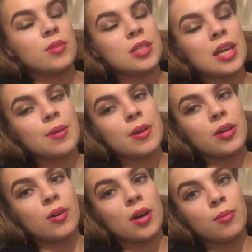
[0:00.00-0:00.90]
Today
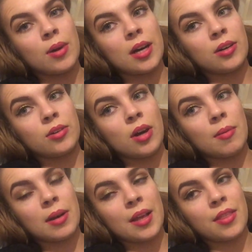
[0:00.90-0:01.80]
went quite well.
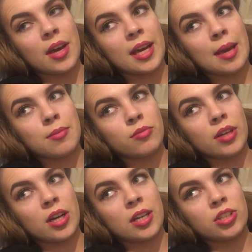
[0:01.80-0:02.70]
I'm glad that I kept
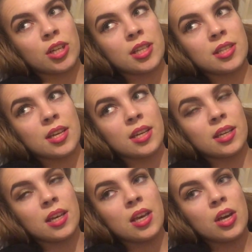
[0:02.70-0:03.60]
rehydrating
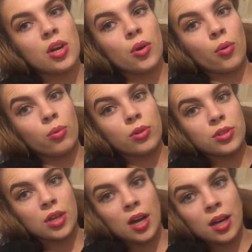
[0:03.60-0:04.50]
all the
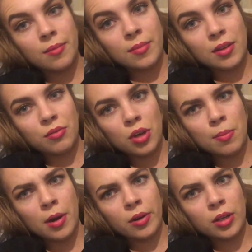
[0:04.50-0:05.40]
time, even though
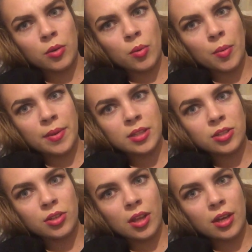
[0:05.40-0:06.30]
apparently we weren't meant
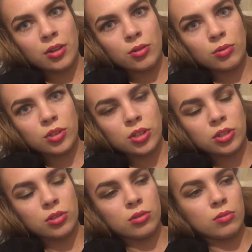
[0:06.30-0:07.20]
to do that in an
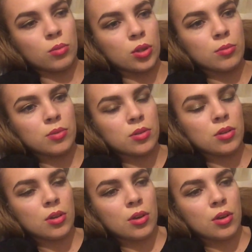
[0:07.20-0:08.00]
audition. Whoops.